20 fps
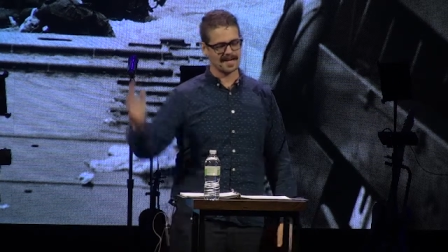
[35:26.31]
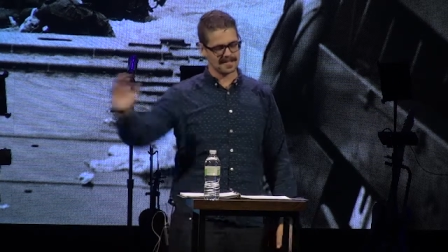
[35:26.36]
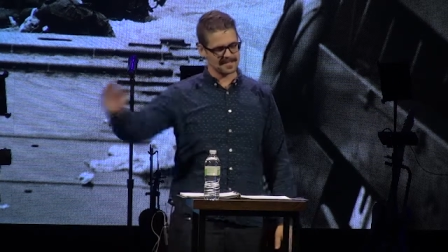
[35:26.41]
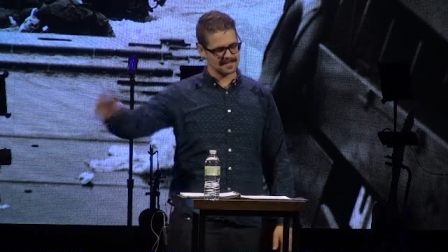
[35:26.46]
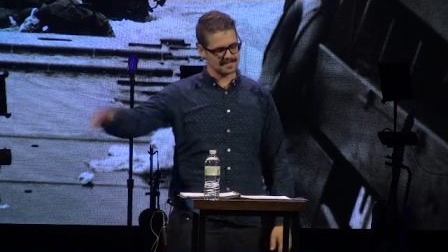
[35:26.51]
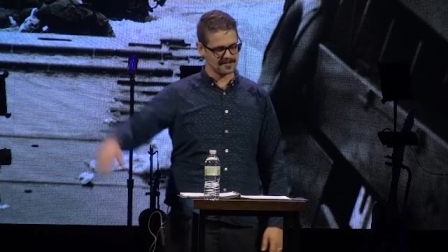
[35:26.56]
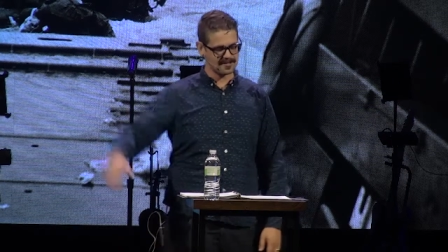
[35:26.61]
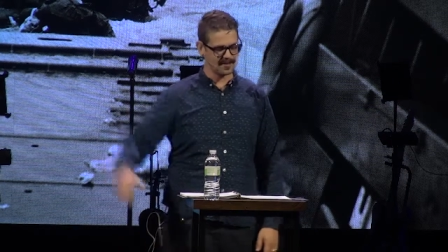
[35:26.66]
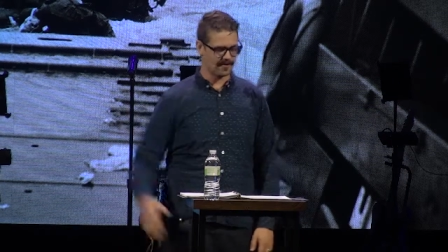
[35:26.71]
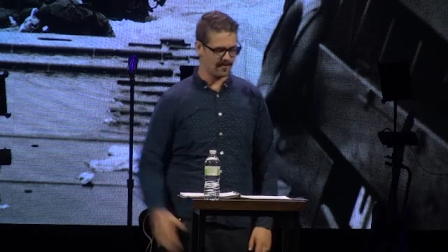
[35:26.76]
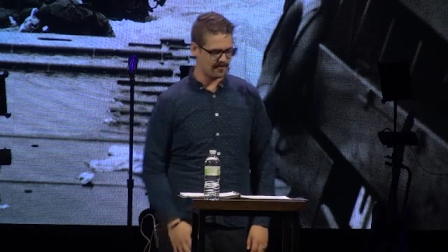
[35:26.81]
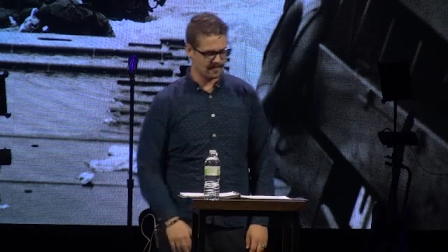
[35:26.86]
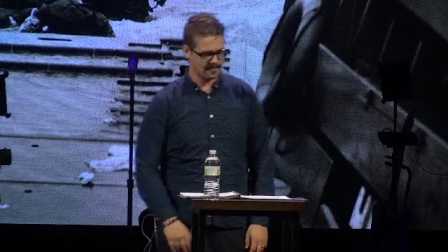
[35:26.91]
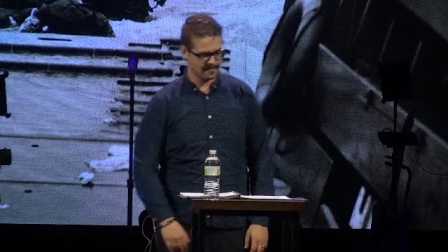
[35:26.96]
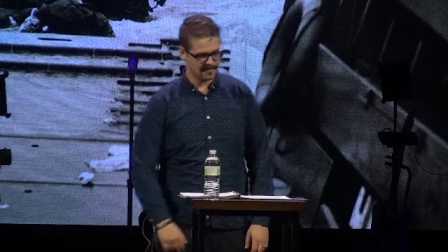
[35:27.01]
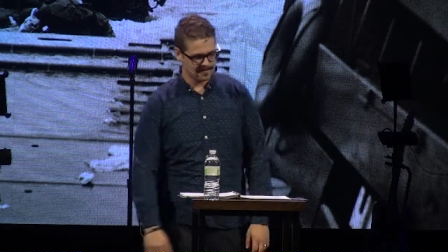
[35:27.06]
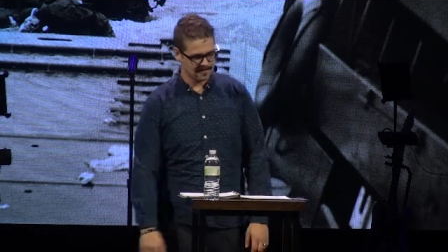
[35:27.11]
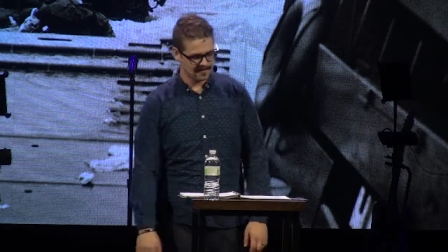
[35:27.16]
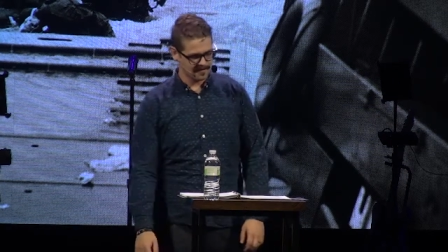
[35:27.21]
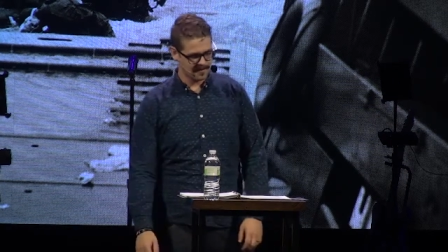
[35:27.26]
I need to go
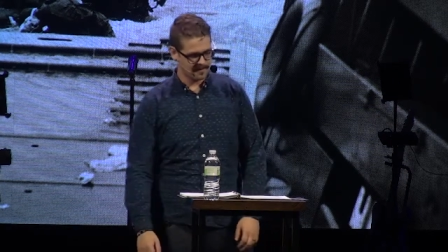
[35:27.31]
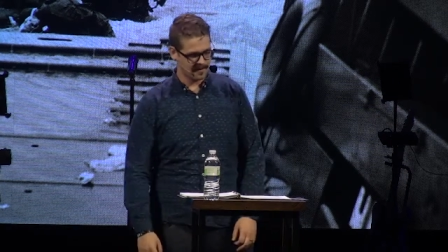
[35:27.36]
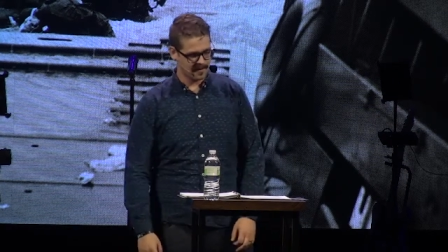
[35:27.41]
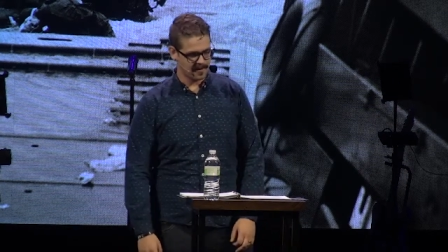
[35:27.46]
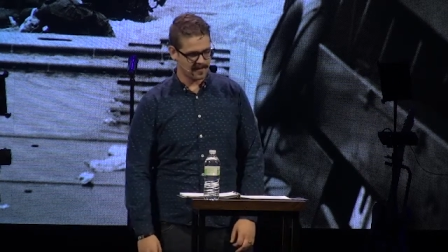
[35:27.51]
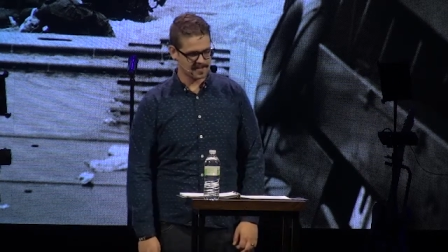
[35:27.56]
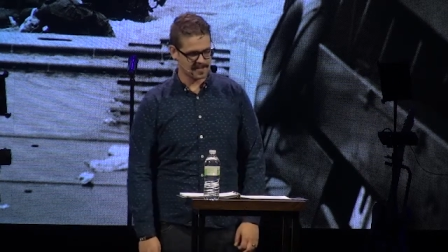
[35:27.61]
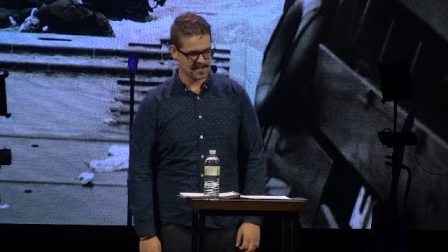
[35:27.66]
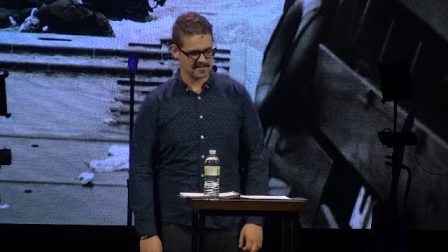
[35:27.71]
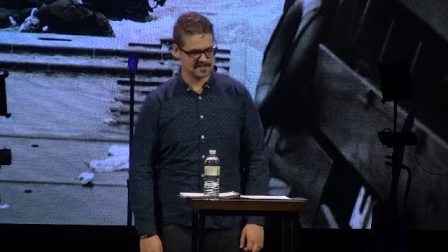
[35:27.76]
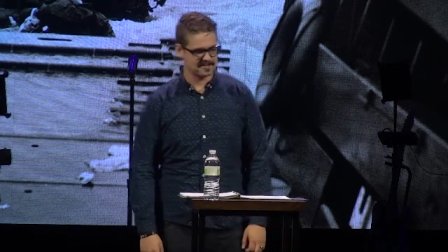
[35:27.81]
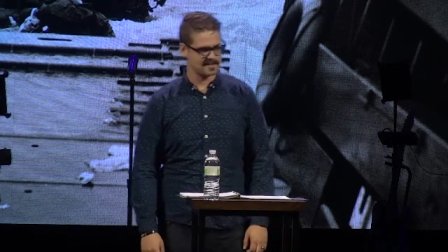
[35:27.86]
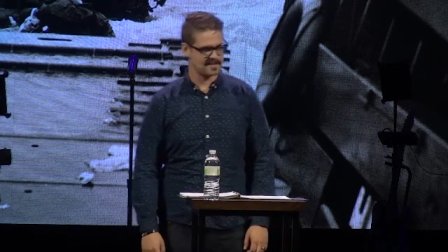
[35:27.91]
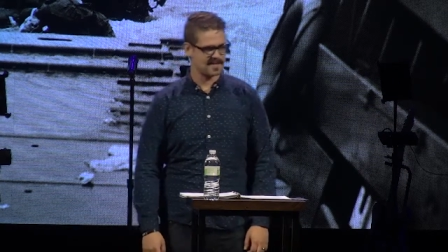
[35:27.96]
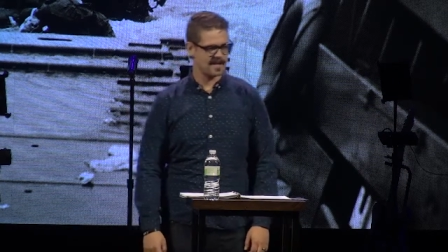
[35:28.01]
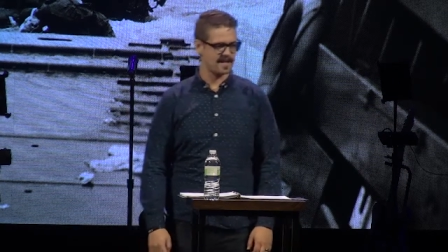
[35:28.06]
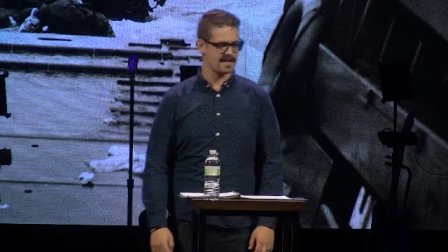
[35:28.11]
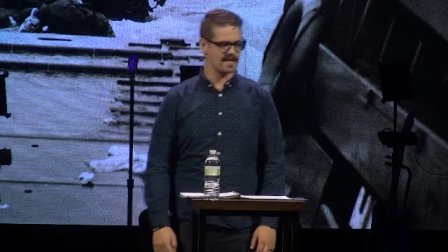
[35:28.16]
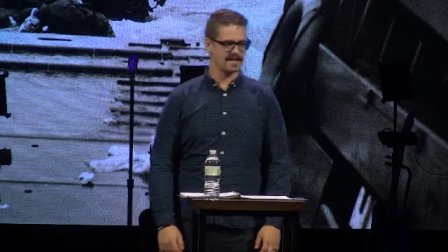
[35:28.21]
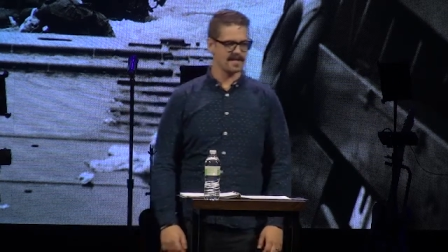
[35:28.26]
apologize to
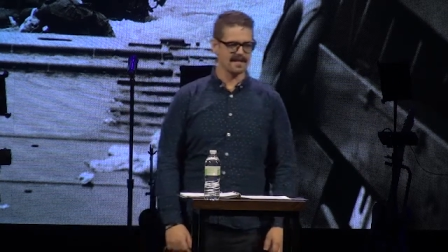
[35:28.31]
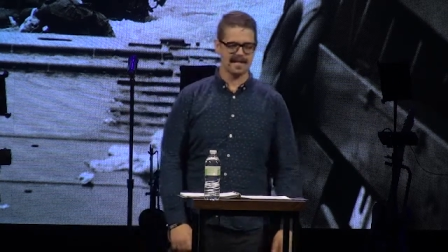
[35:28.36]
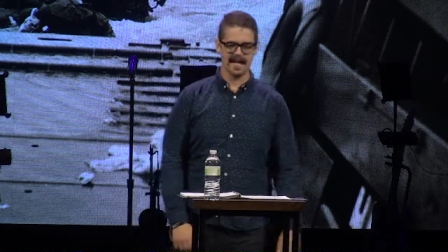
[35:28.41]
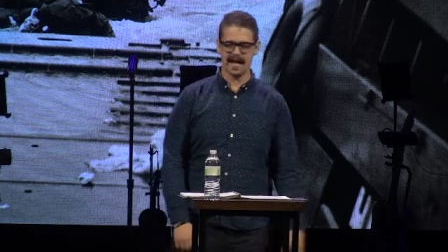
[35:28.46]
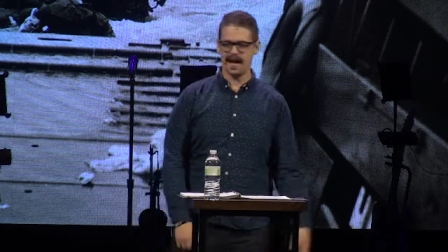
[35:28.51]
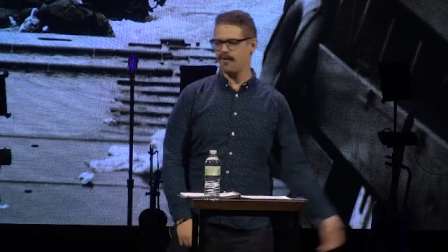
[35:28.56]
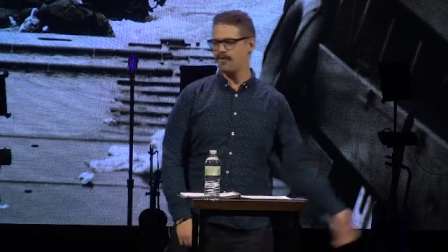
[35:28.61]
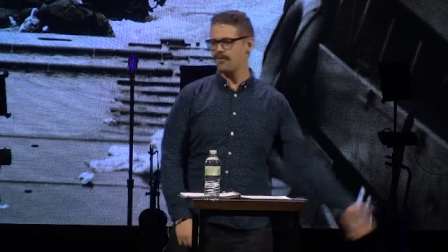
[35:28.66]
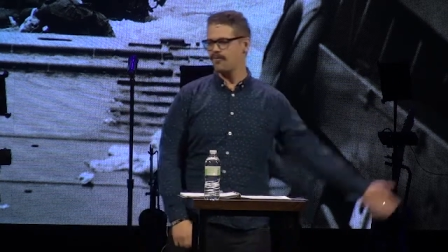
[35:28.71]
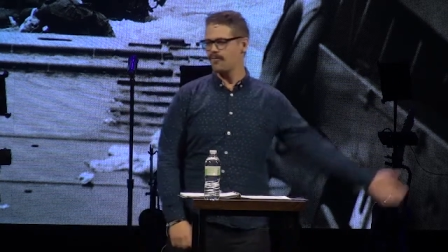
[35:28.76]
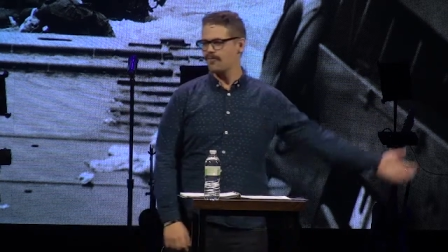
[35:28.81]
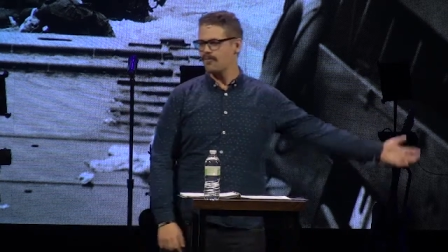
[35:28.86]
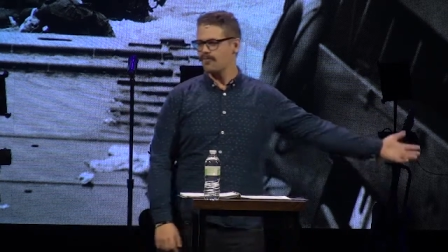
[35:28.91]
Ned. Now,